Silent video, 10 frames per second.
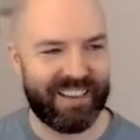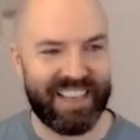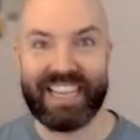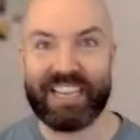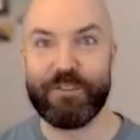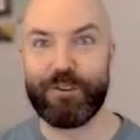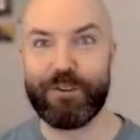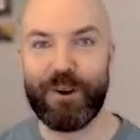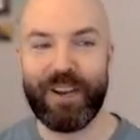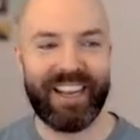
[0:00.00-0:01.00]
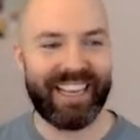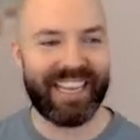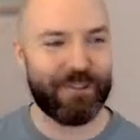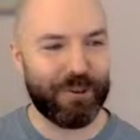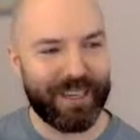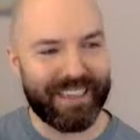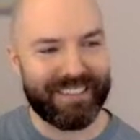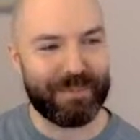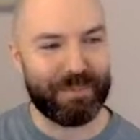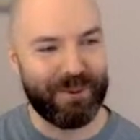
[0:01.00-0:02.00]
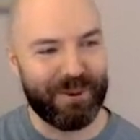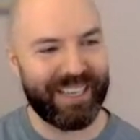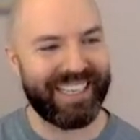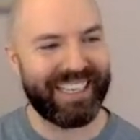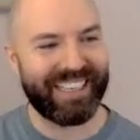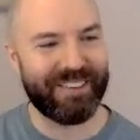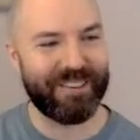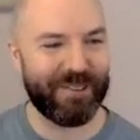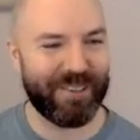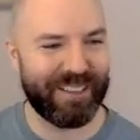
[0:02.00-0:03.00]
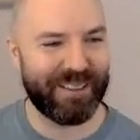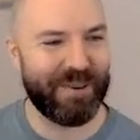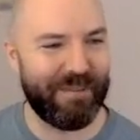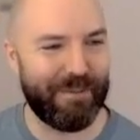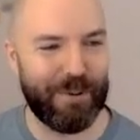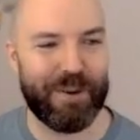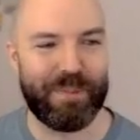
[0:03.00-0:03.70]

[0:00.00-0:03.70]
Yeah, enjoy exploring your journey on the way forward.